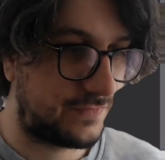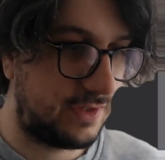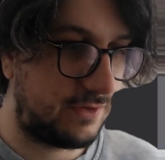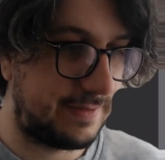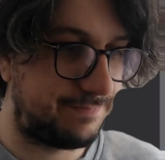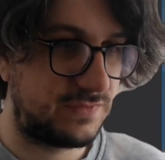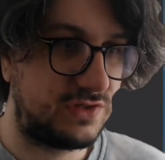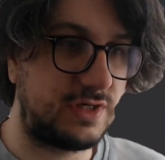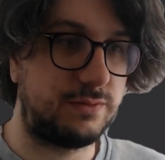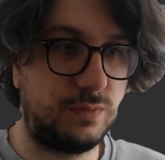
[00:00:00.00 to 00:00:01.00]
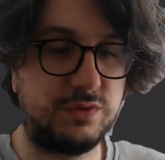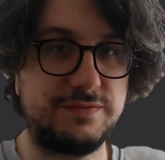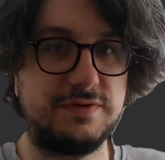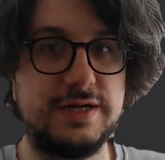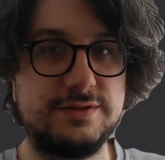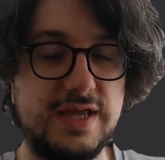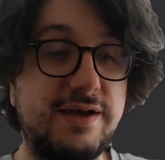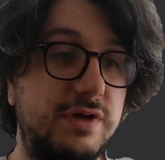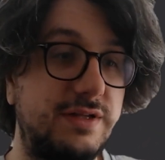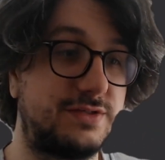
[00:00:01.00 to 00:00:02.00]
All right. So we want to find
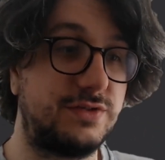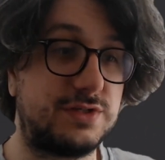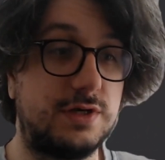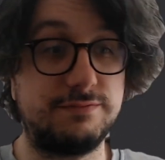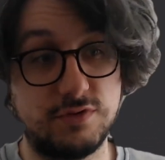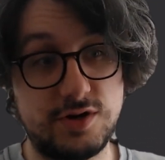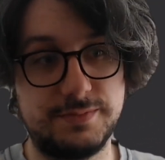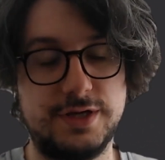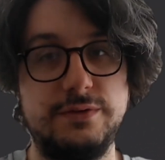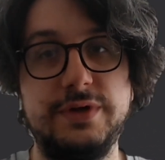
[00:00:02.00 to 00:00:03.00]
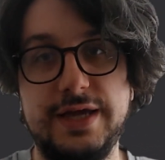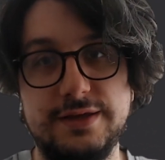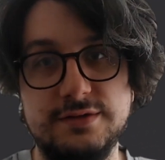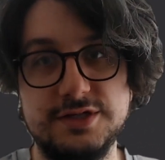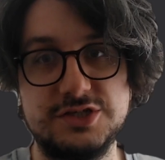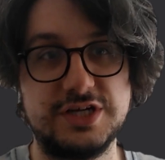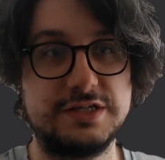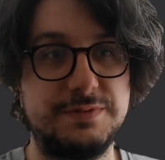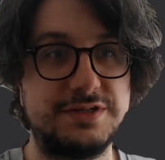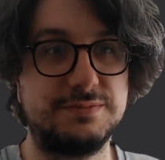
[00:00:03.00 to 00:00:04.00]
every instance of Romeo in
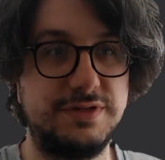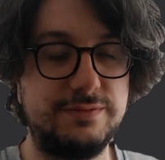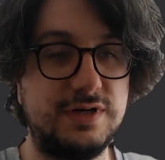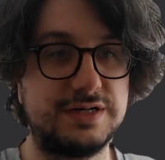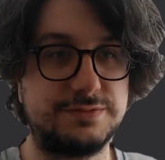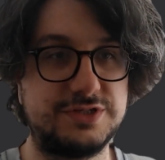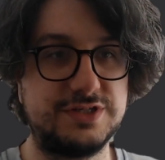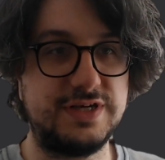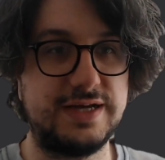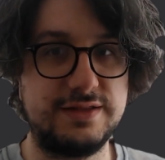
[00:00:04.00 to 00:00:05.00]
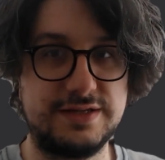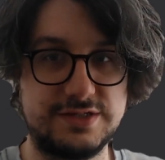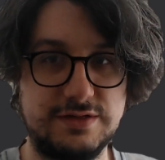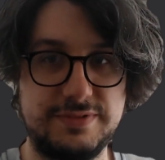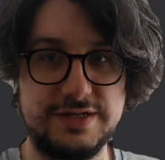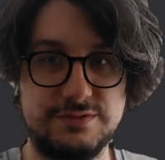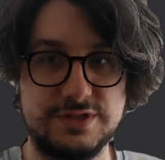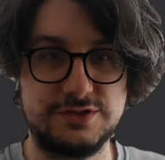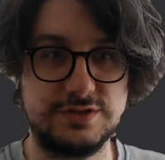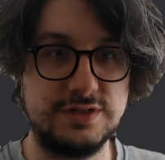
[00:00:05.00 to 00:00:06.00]
Shakespeare's complete works, which are there. That's only page
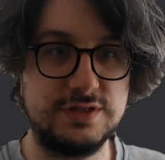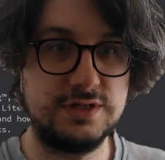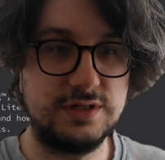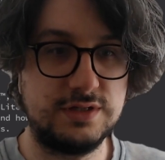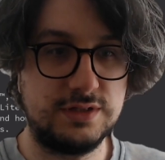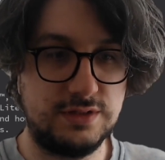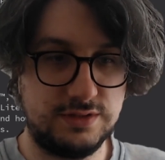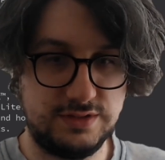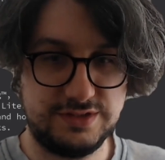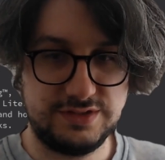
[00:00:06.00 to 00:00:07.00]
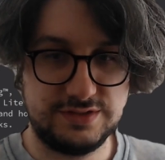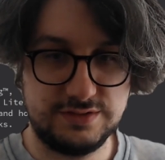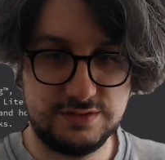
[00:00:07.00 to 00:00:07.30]
100. Is it?